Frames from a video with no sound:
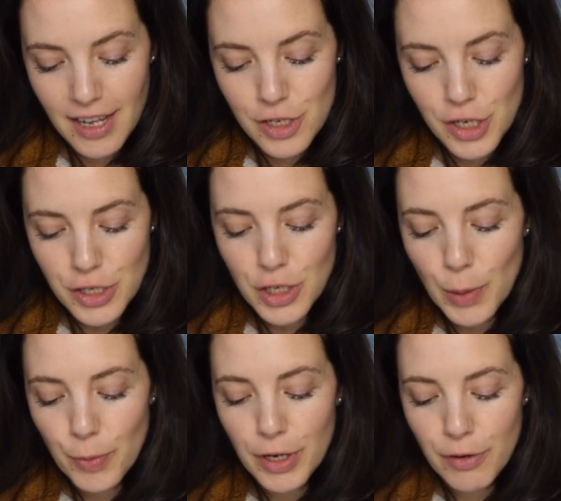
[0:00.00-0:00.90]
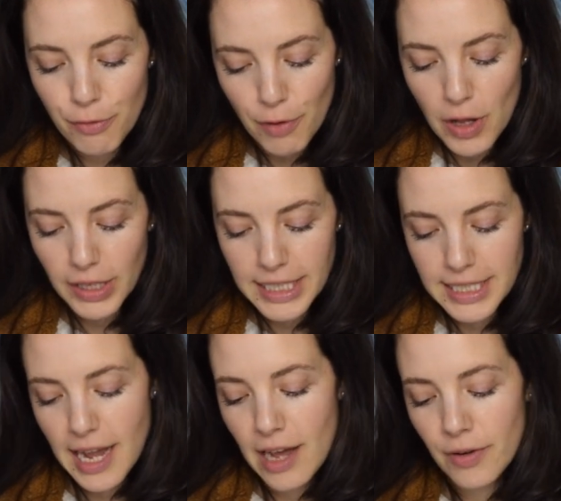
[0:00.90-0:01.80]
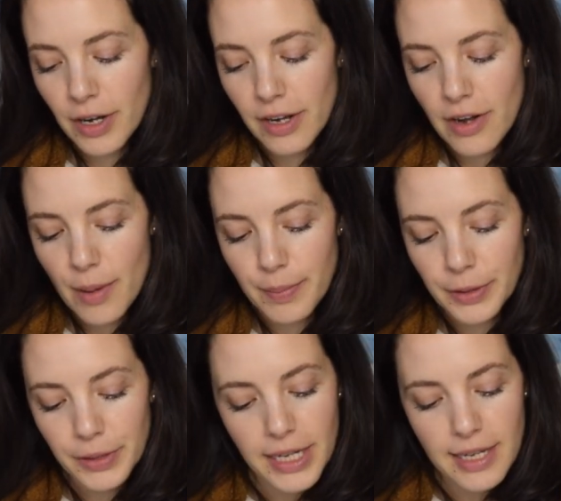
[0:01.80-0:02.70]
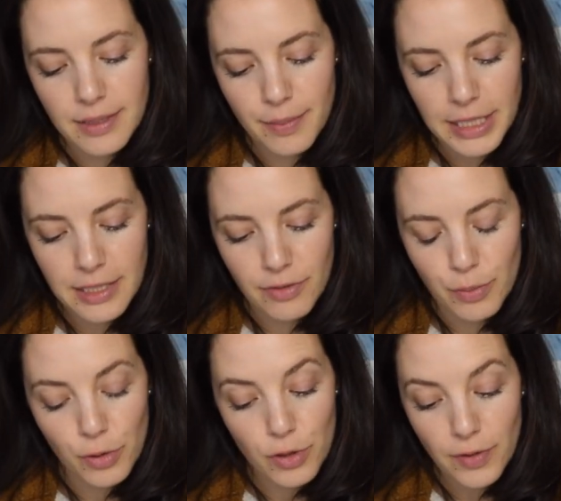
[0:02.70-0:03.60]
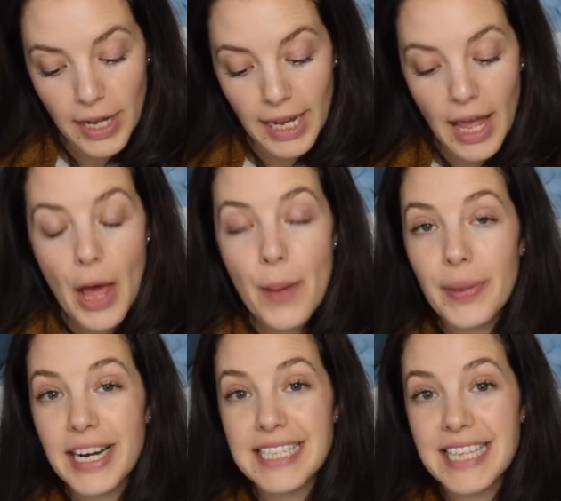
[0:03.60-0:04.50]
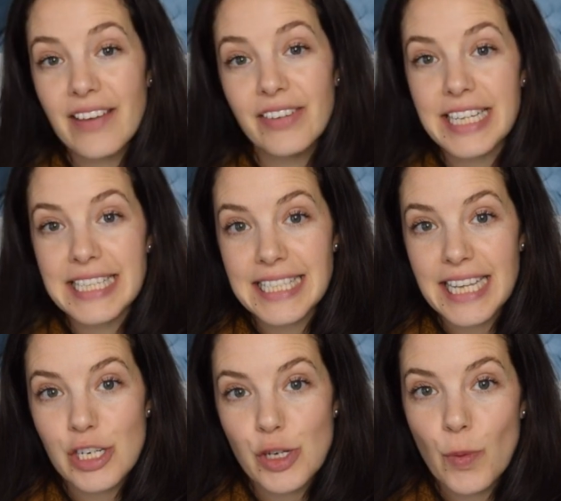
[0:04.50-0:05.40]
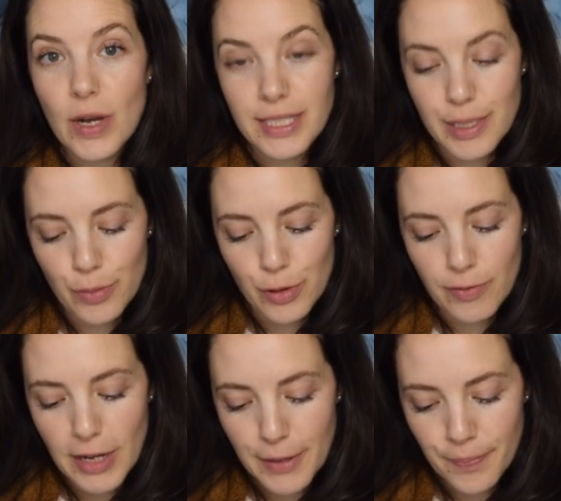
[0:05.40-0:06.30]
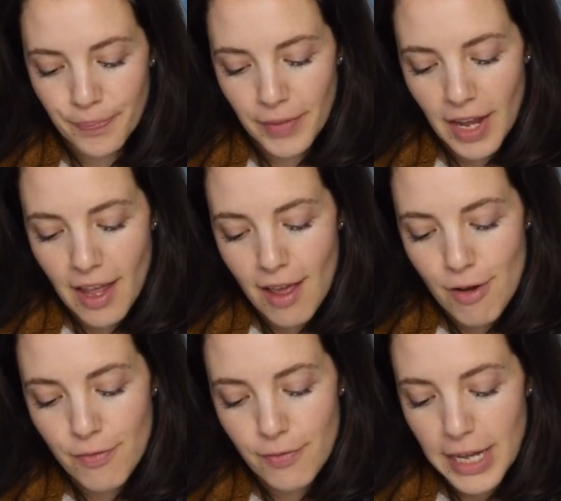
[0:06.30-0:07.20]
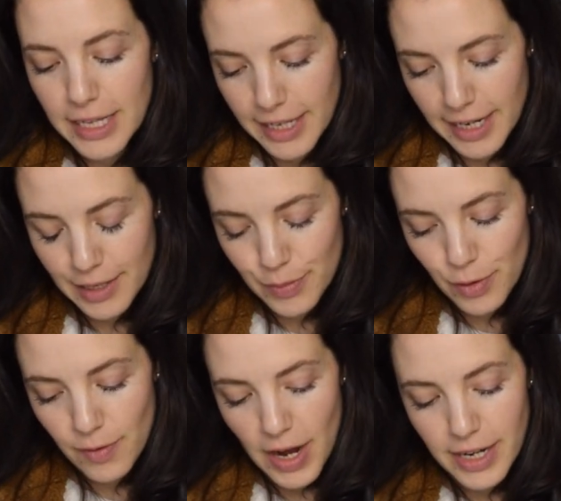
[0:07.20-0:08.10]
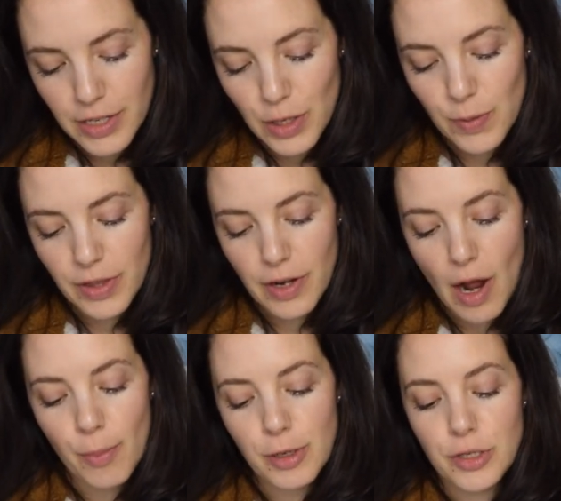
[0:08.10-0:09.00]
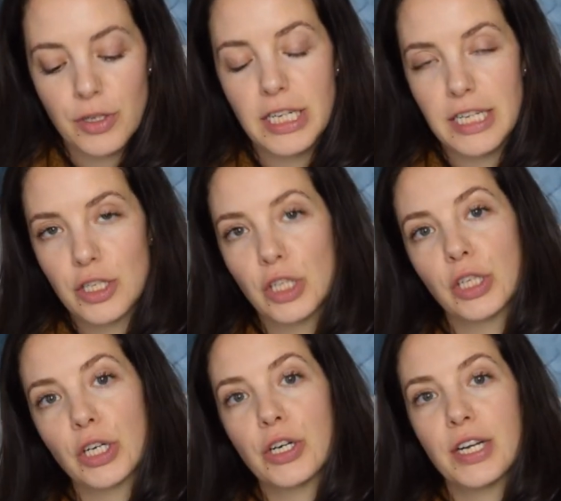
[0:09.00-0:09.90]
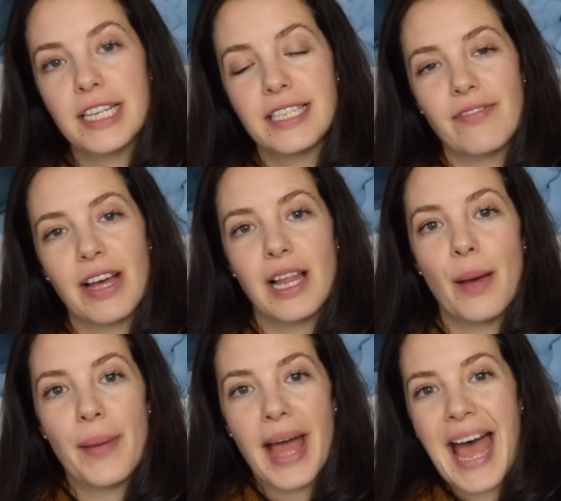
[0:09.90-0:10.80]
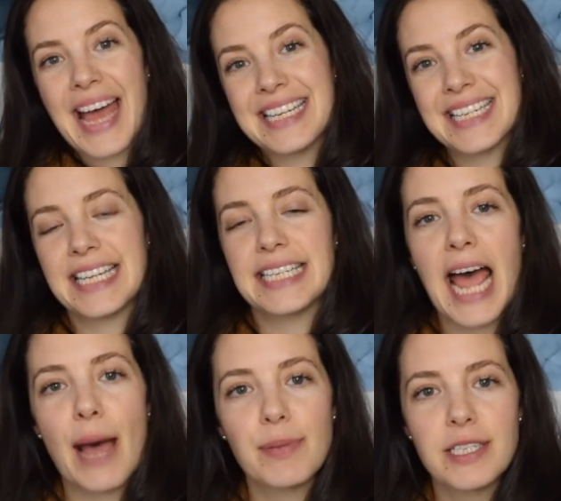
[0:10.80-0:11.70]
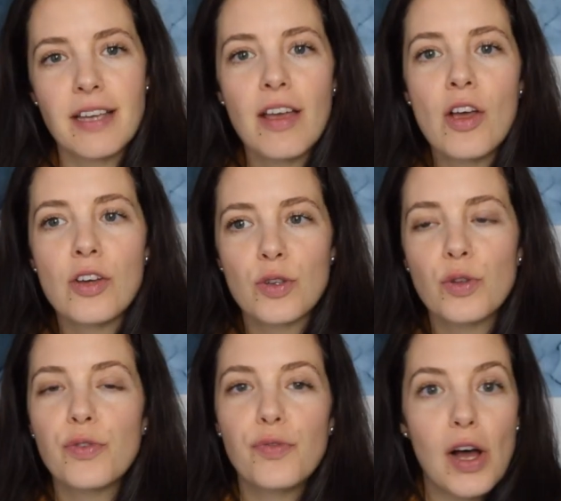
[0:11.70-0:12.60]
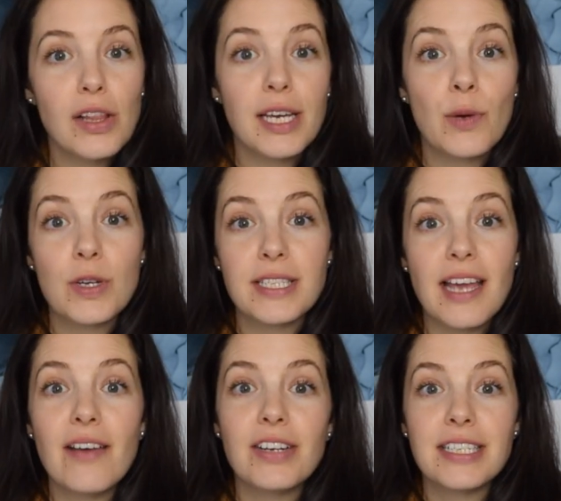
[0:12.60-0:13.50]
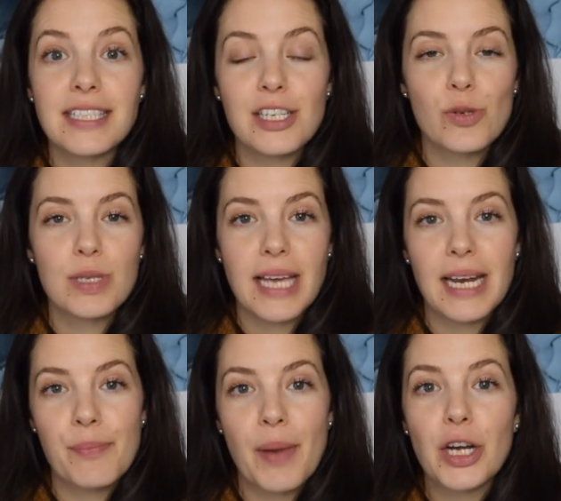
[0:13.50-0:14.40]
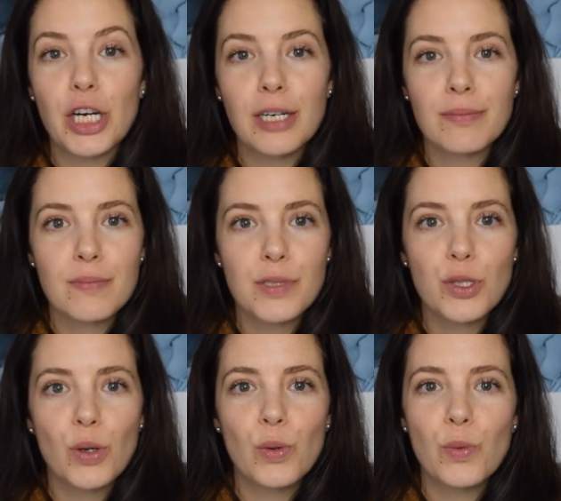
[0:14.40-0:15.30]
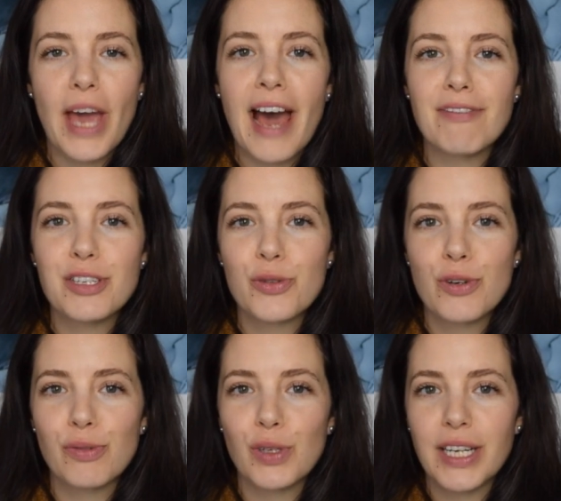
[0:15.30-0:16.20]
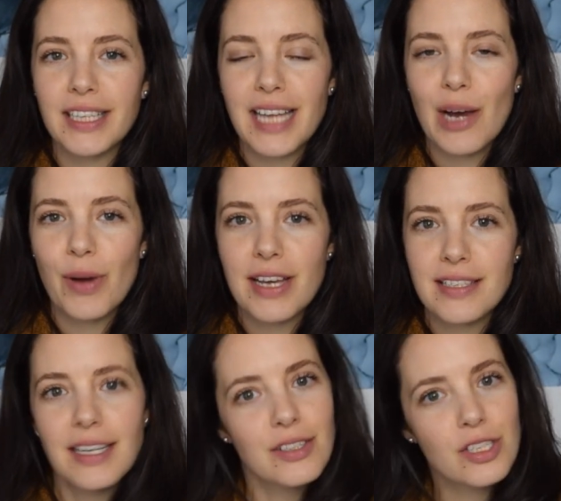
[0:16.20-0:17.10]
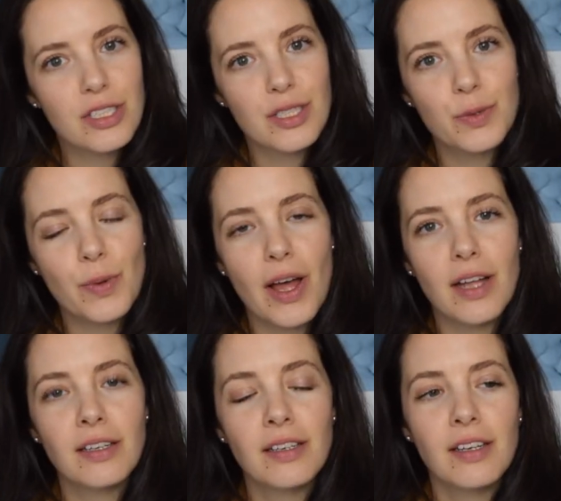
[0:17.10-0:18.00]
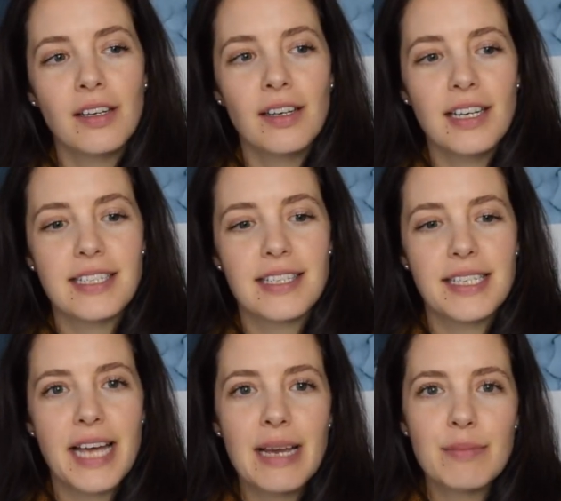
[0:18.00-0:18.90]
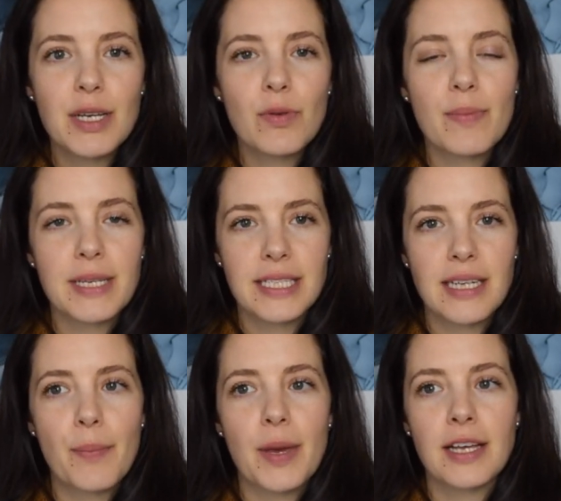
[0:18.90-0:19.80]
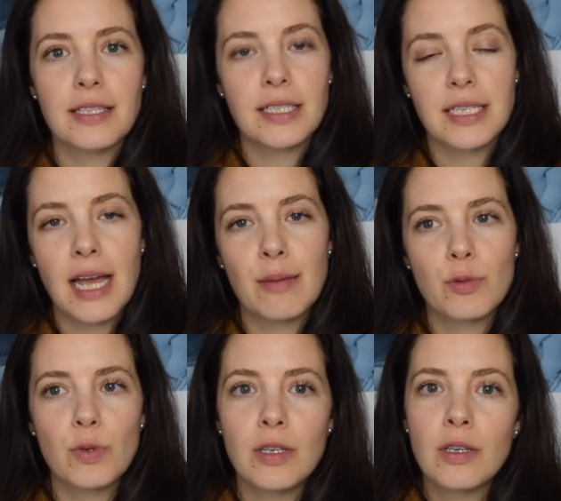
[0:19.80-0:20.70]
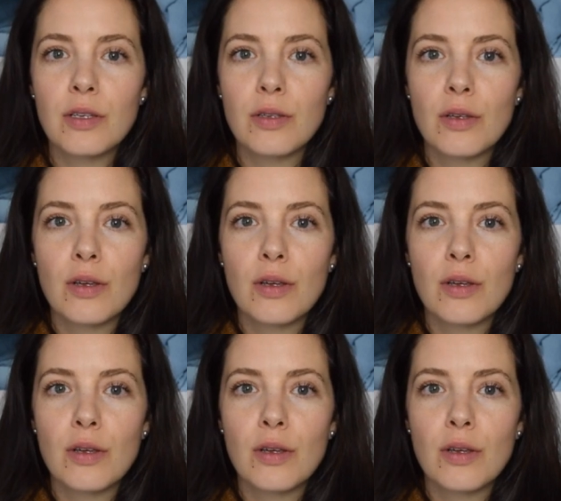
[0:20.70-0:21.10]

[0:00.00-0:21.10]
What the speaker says: She interpreted falling down not merely as a means of improving, but as evidence that she was improving. Failing provided her with an opportunity to learn, develop, and adapt. So the falling was the evidence that she was getting better. So we have to sort of look at it that way as dancers as well. It's the times that we're misstepping. It's the times we